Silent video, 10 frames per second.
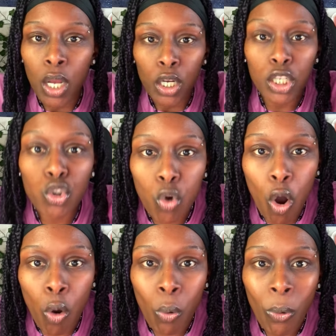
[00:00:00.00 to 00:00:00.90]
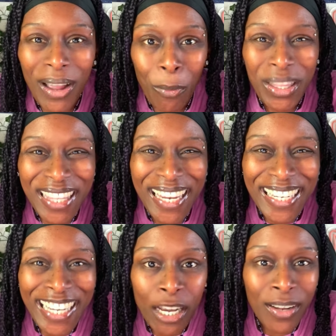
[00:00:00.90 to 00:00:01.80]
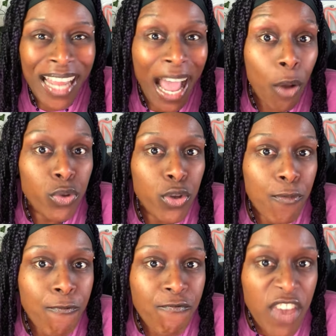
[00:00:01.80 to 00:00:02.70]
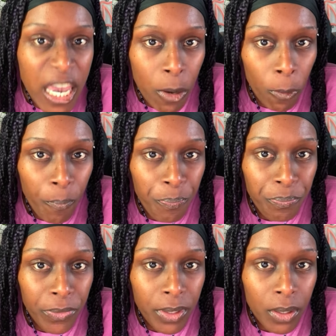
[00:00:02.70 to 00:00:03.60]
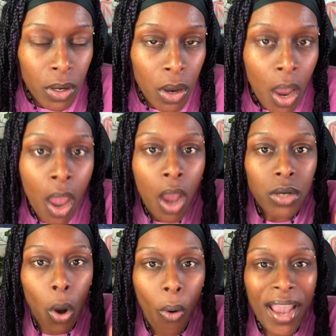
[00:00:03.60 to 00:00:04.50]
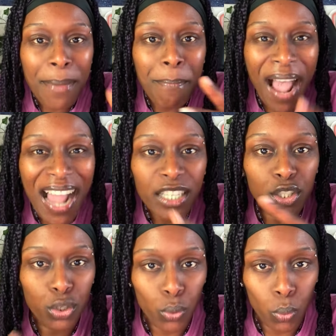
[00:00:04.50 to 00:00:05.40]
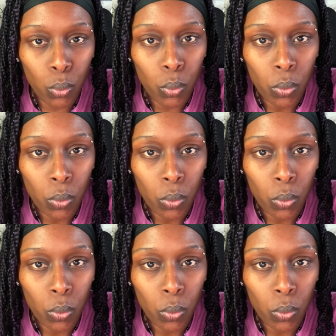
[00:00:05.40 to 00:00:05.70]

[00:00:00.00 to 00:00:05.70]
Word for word: control within here and how you feel. Going back to